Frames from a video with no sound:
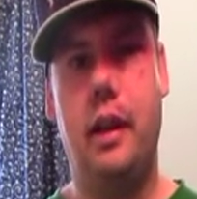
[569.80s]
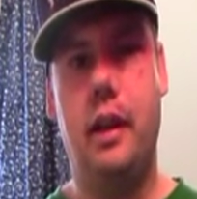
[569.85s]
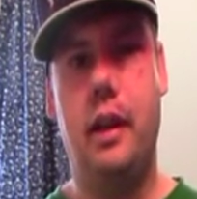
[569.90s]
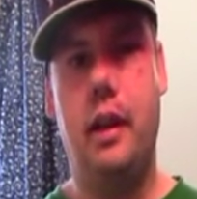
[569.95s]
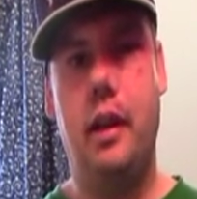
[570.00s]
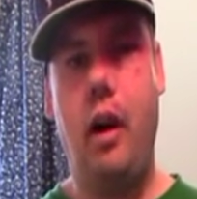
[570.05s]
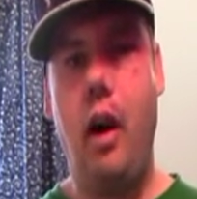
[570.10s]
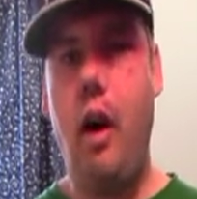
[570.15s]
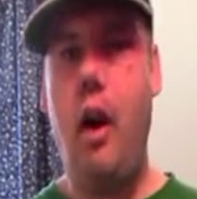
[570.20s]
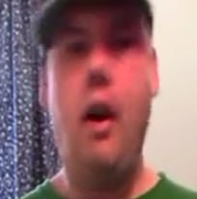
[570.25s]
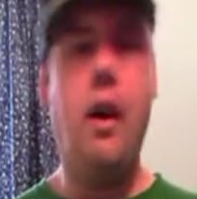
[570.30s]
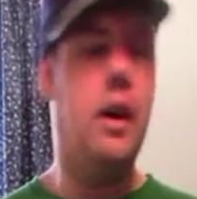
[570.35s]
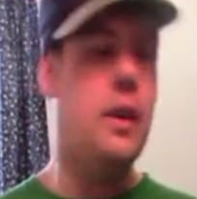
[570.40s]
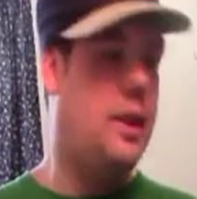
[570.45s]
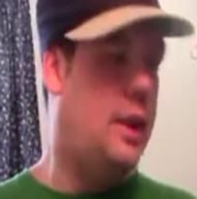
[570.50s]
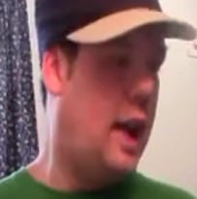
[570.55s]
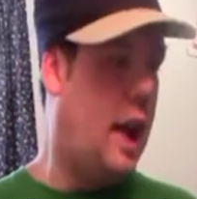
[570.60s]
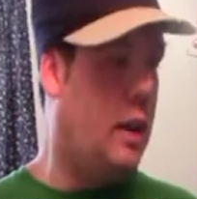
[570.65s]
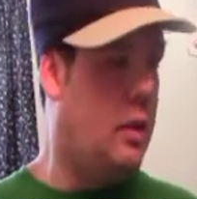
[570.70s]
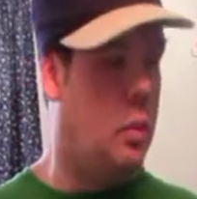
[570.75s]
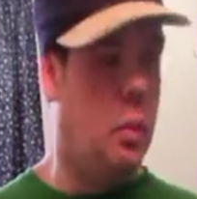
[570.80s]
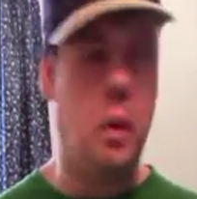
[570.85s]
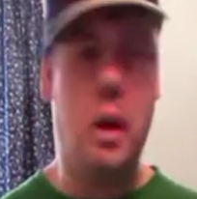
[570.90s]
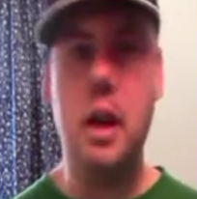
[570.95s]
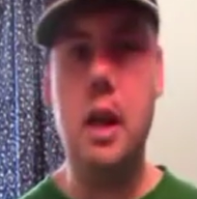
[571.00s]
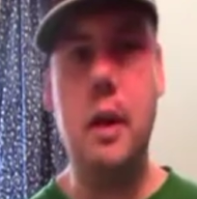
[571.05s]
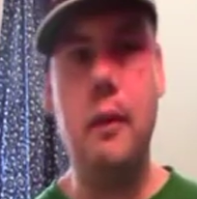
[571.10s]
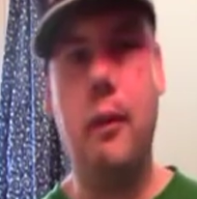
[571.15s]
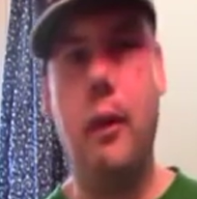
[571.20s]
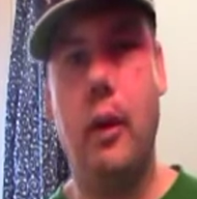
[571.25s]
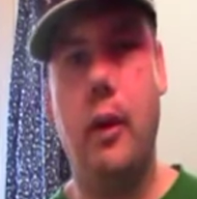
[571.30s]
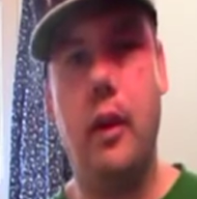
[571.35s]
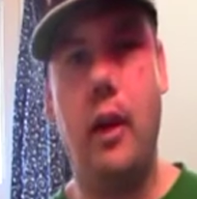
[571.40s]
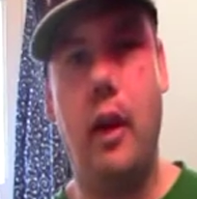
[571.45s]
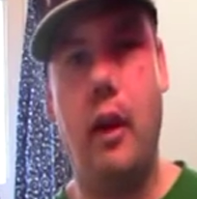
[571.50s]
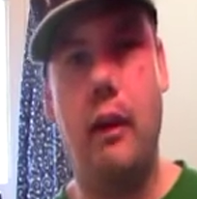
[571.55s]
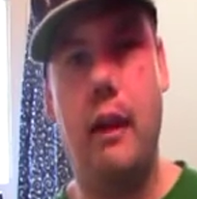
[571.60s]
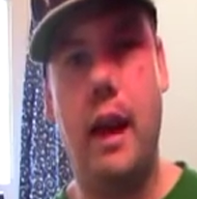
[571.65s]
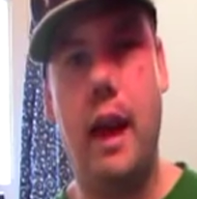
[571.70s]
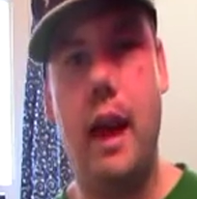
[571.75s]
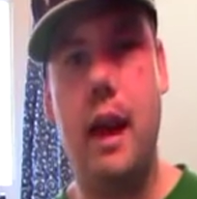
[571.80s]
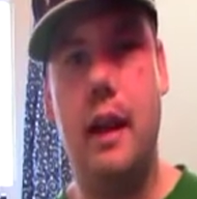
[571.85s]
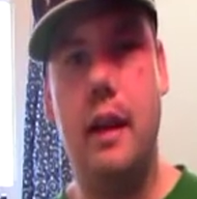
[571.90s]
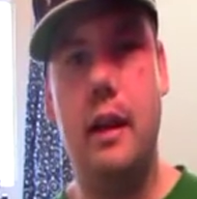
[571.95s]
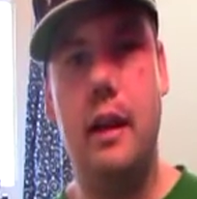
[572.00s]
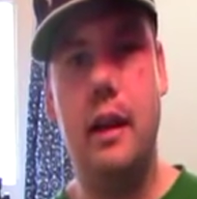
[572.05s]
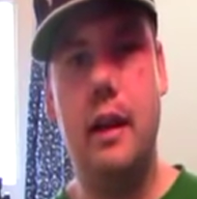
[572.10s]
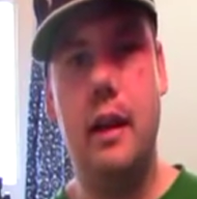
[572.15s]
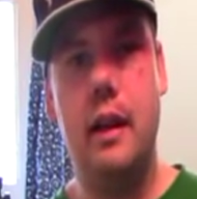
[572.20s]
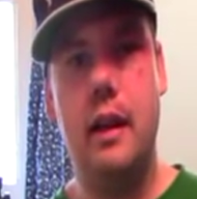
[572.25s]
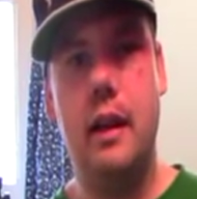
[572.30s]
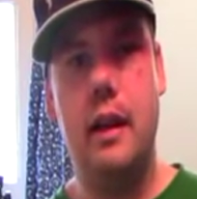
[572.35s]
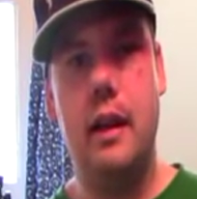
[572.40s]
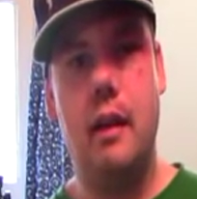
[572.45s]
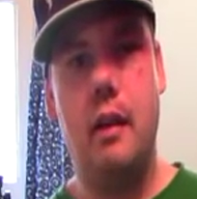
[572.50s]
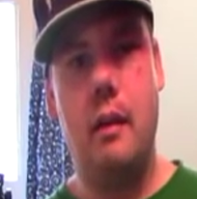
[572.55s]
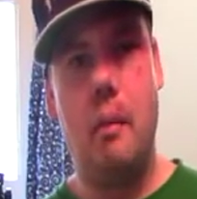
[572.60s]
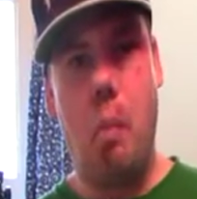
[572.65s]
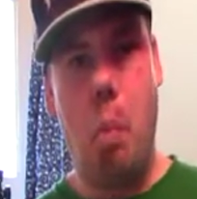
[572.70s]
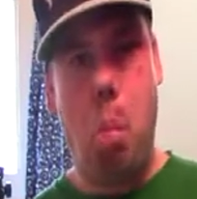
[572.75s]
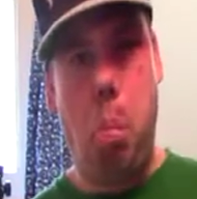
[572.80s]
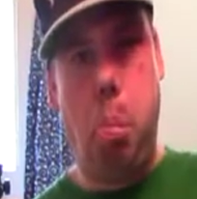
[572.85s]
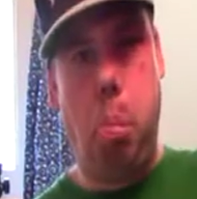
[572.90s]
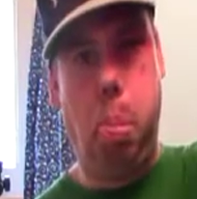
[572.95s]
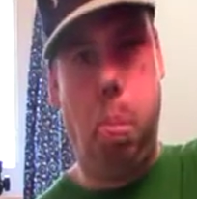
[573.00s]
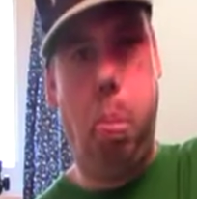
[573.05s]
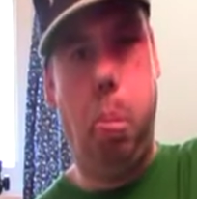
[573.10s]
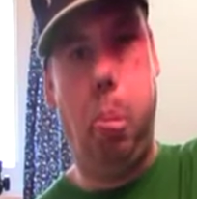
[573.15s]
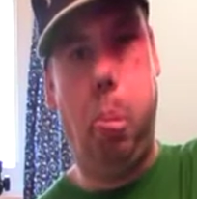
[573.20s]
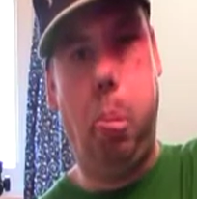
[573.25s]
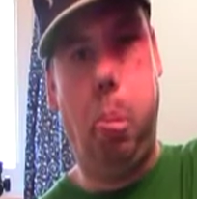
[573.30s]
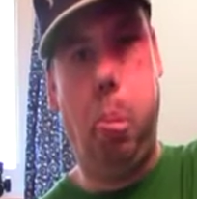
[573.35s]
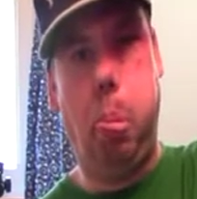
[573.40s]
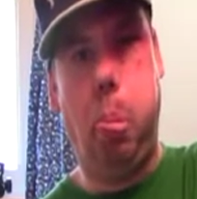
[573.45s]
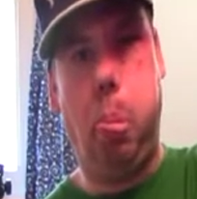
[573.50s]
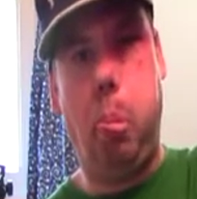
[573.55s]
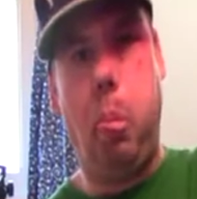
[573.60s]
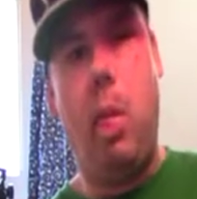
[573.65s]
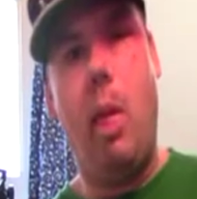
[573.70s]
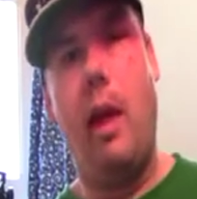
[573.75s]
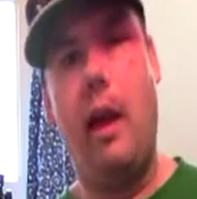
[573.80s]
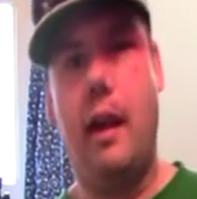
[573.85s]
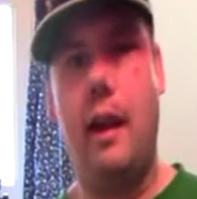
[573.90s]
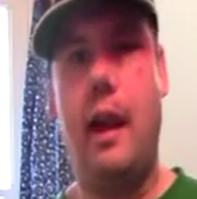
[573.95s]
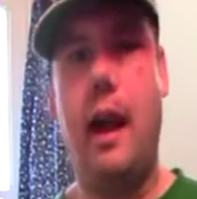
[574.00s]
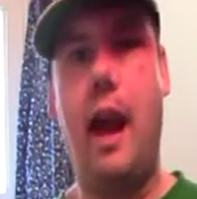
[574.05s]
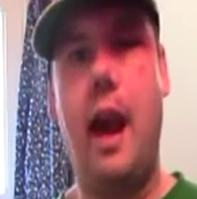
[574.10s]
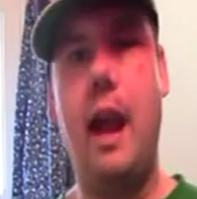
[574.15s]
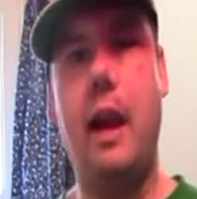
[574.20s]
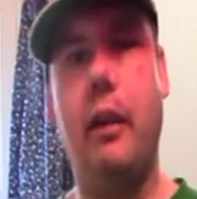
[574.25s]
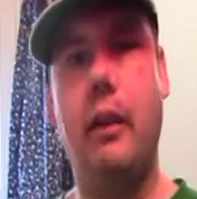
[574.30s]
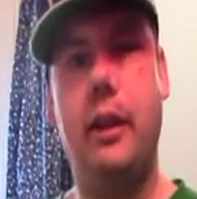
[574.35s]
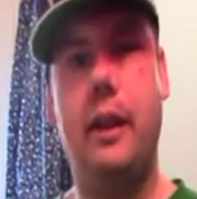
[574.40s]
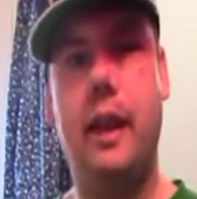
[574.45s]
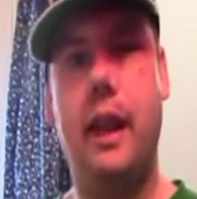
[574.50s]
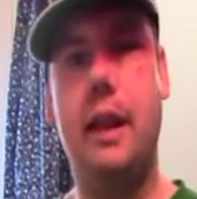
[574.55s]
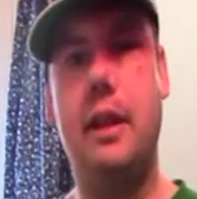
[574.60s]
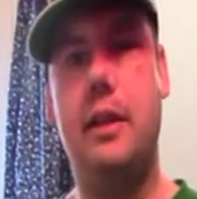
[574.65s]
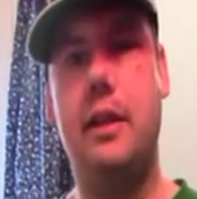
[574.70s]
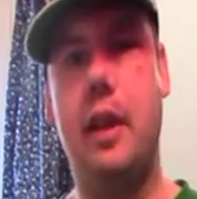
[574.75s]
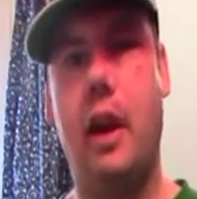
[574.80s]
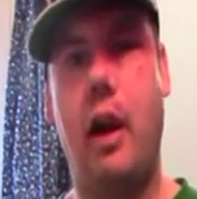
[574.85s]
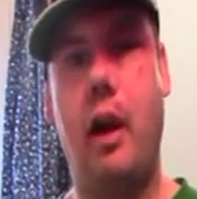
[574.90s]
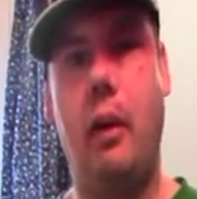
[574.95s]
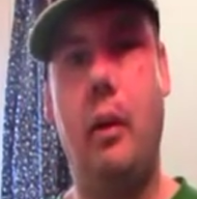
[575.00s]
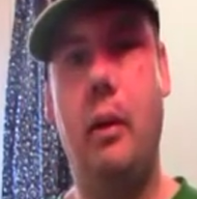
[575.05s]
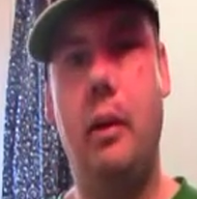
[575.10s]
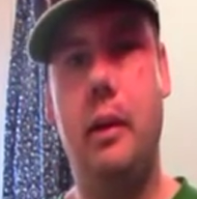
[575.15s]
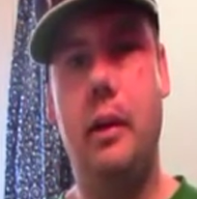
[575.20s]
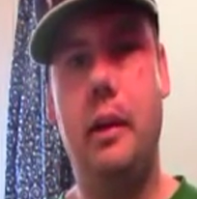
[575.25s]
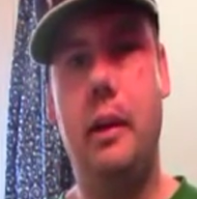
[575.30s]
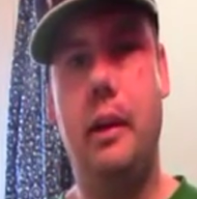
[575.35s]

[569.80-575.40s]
Oh, it sounds wonderful and all that. I don't think so.